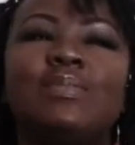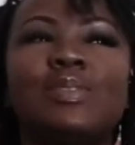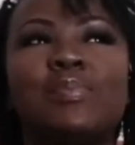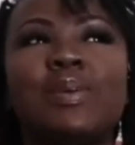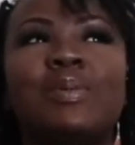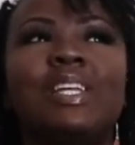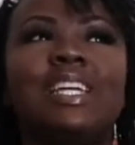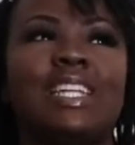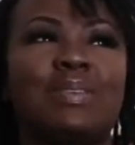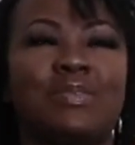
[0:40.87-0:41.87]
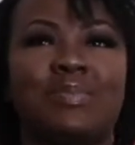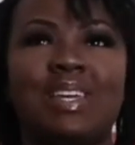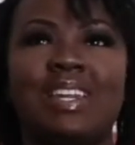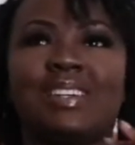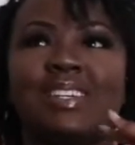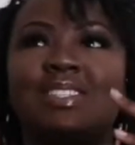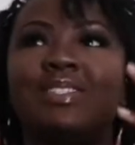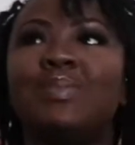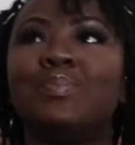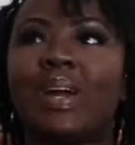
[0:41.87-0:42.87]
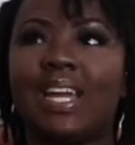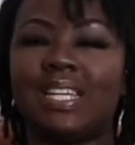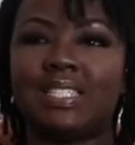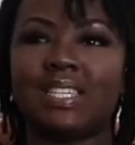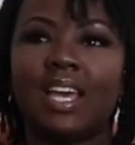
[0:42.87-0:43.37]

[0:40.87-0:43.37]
was a bit more lenient with me and I was allowed to do braids.